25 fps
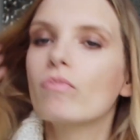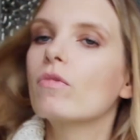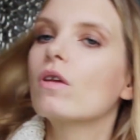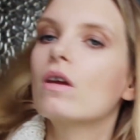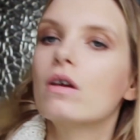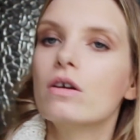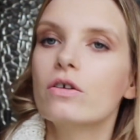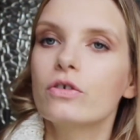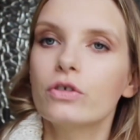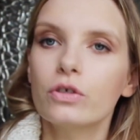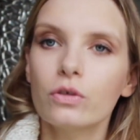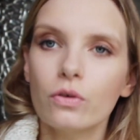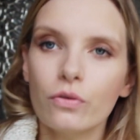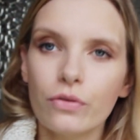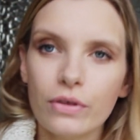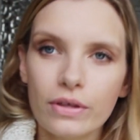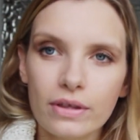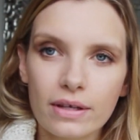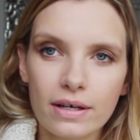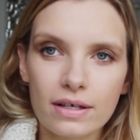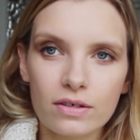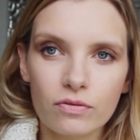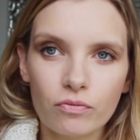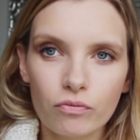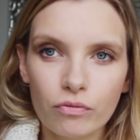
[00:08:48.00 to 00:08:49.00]
Do you not
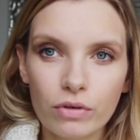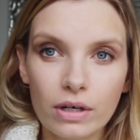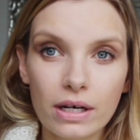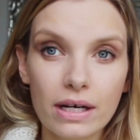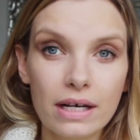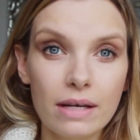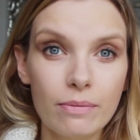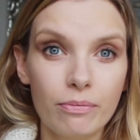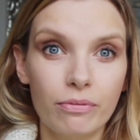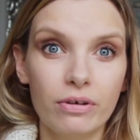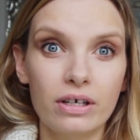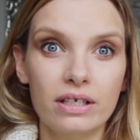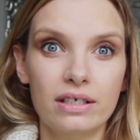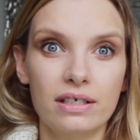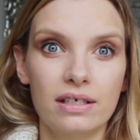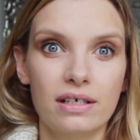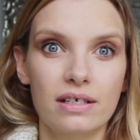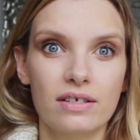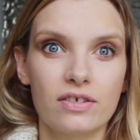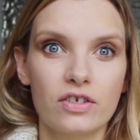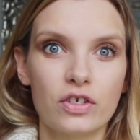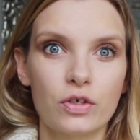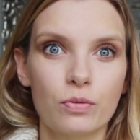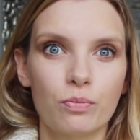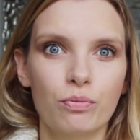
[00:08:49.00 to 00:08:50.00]
think that is really pretty
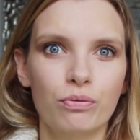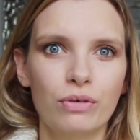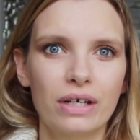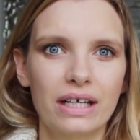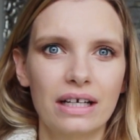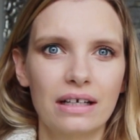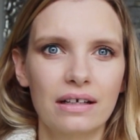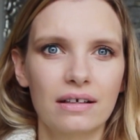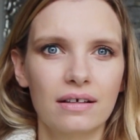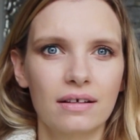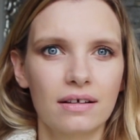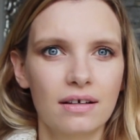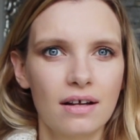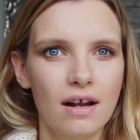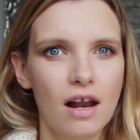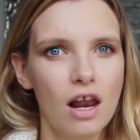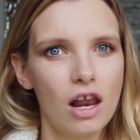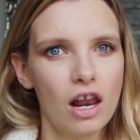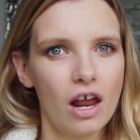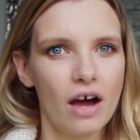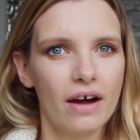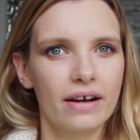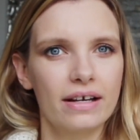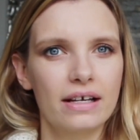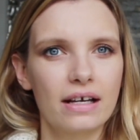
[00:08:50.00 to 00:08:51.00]
and
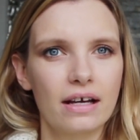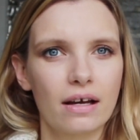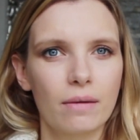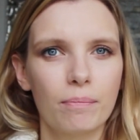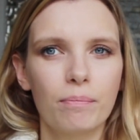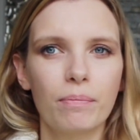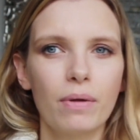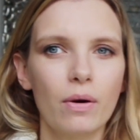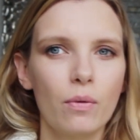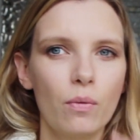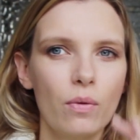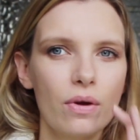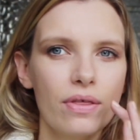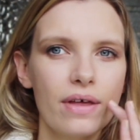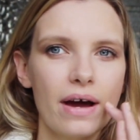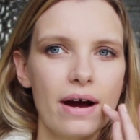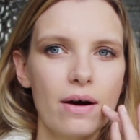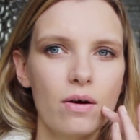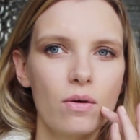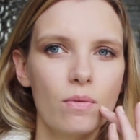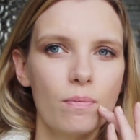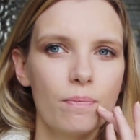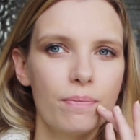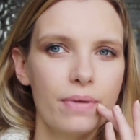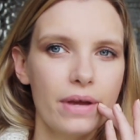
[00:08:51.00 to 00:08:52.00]
spring-like, but
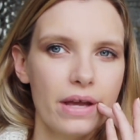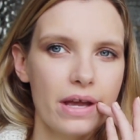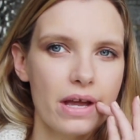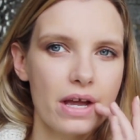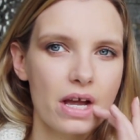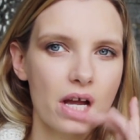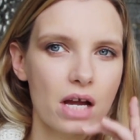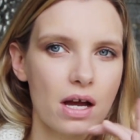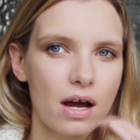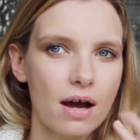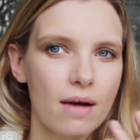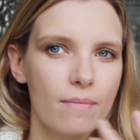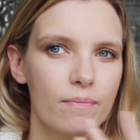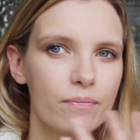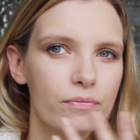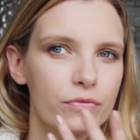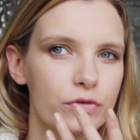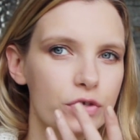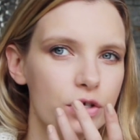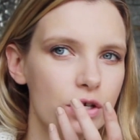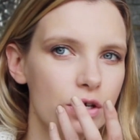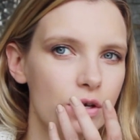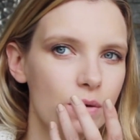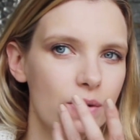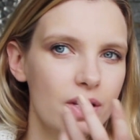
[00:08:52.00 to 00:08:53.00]
without being
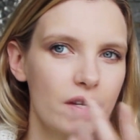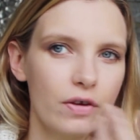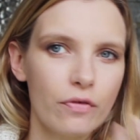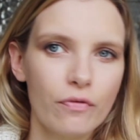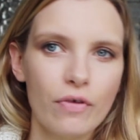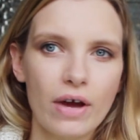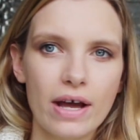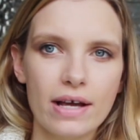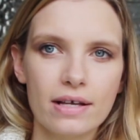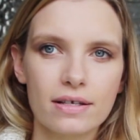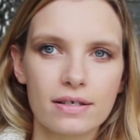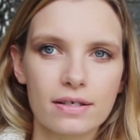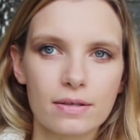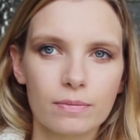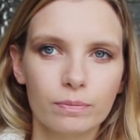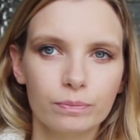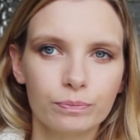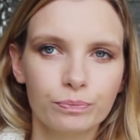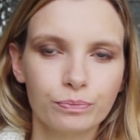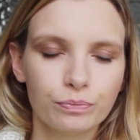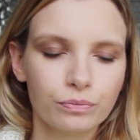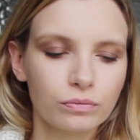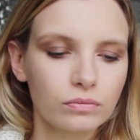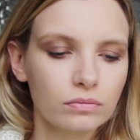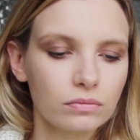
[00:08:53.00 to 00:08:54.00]
too in your face?
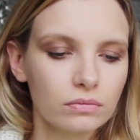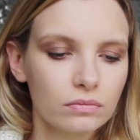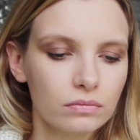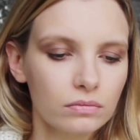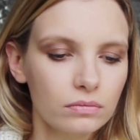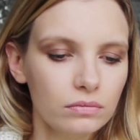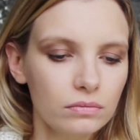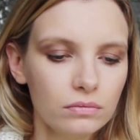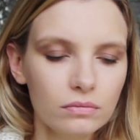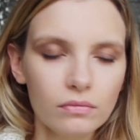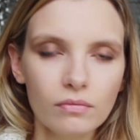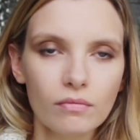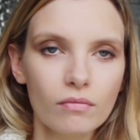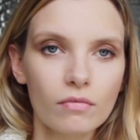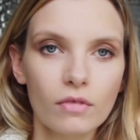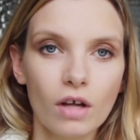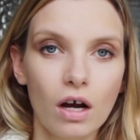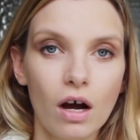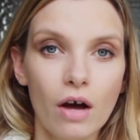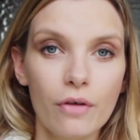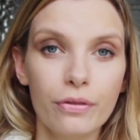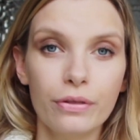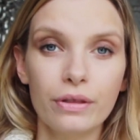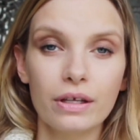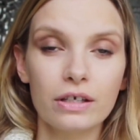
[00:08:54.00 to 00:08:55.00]

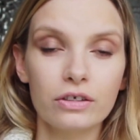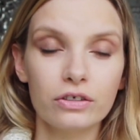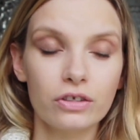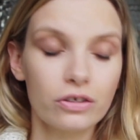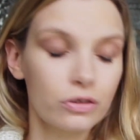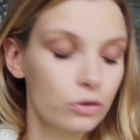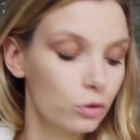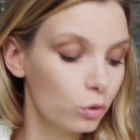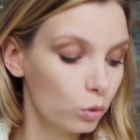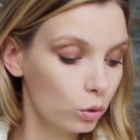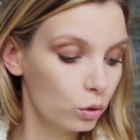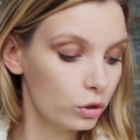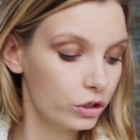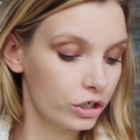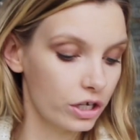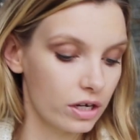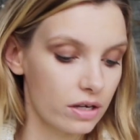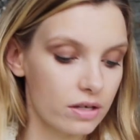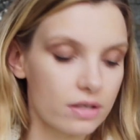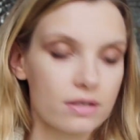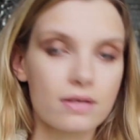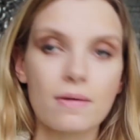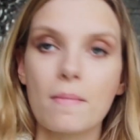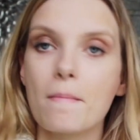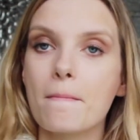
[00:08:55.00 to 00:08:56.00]
Yeah. I think that's just
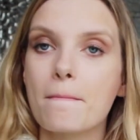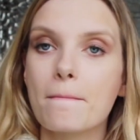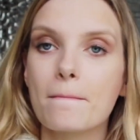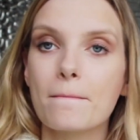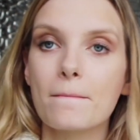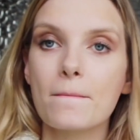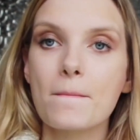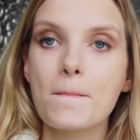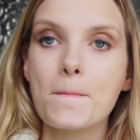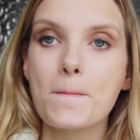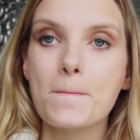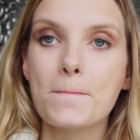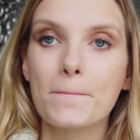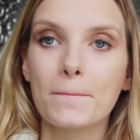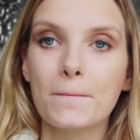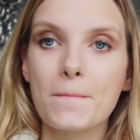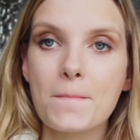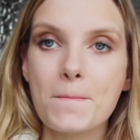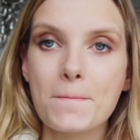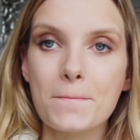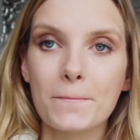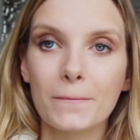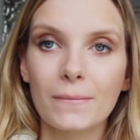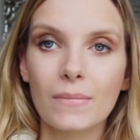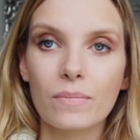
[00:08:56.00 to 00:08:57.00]
gorgeous.
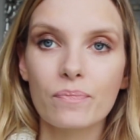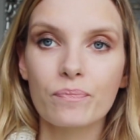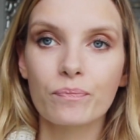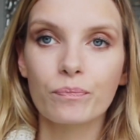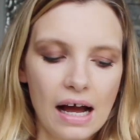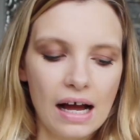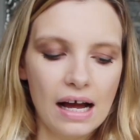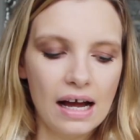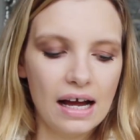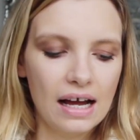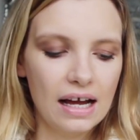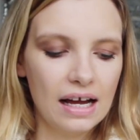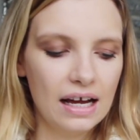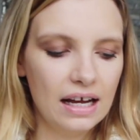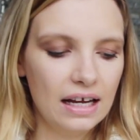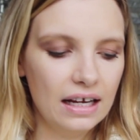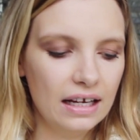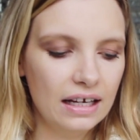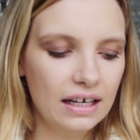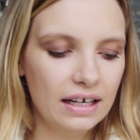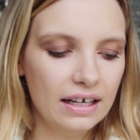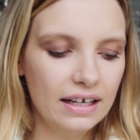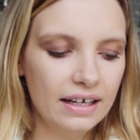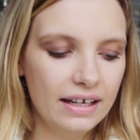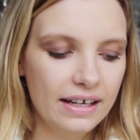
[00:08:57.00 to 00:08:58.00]

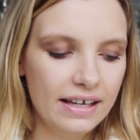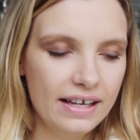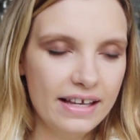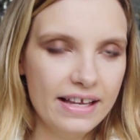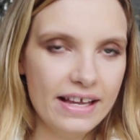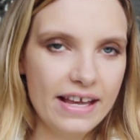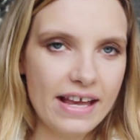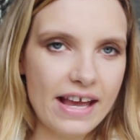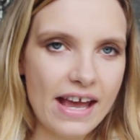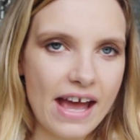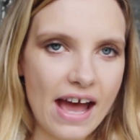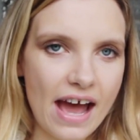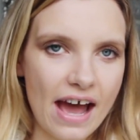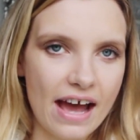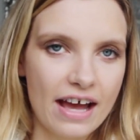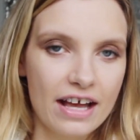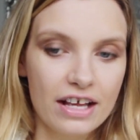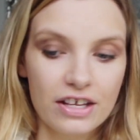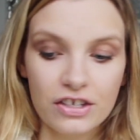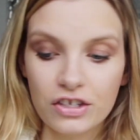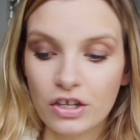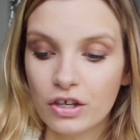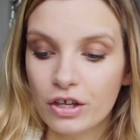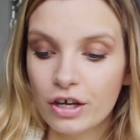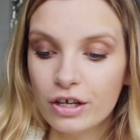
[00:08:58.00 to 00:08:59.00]
Yeah,
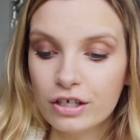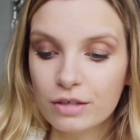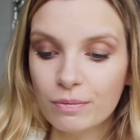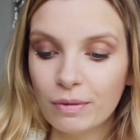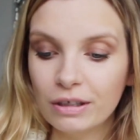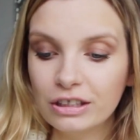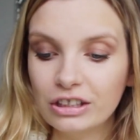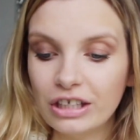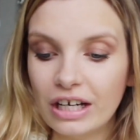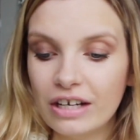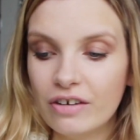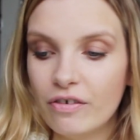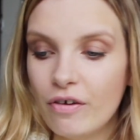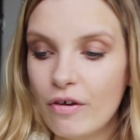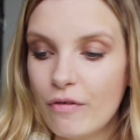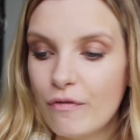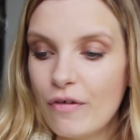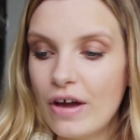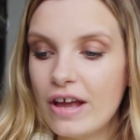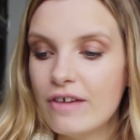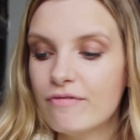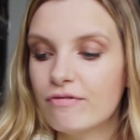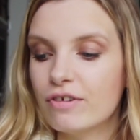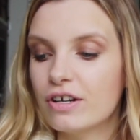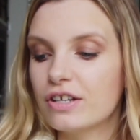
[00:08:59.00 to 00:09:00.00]
so those are my January
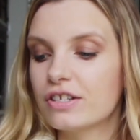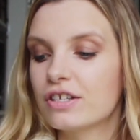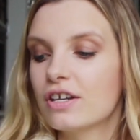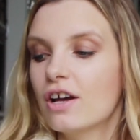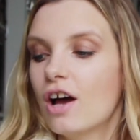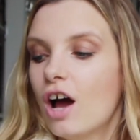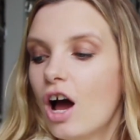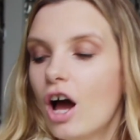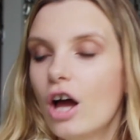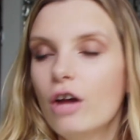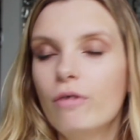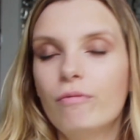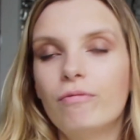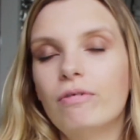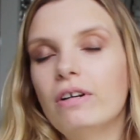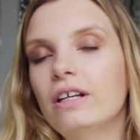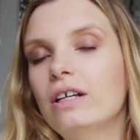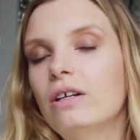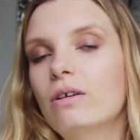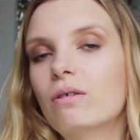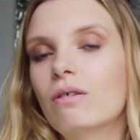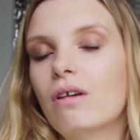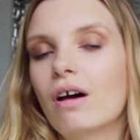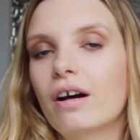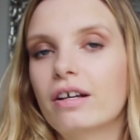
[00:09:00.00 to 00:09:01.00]
favourites.
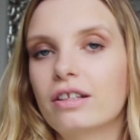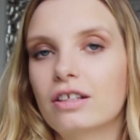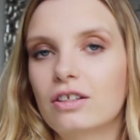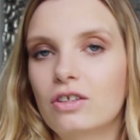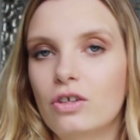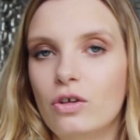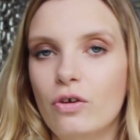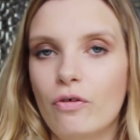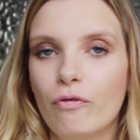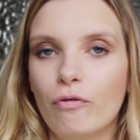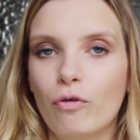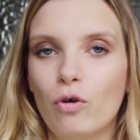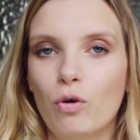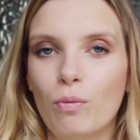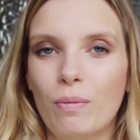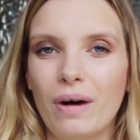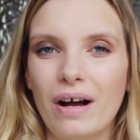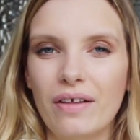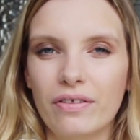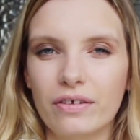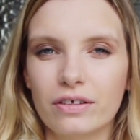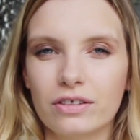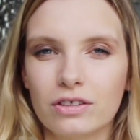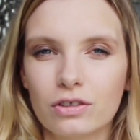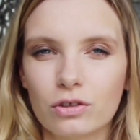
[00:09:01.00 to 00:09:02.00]
Hopefully you like the new
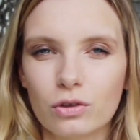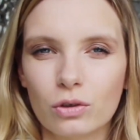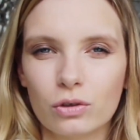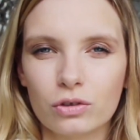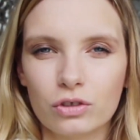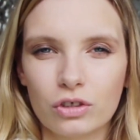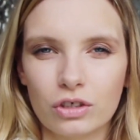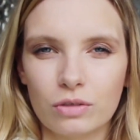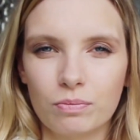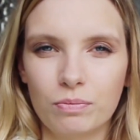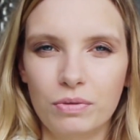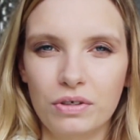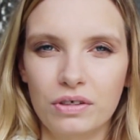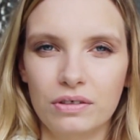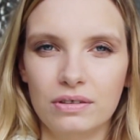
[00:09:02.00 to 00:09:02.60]
format that's not just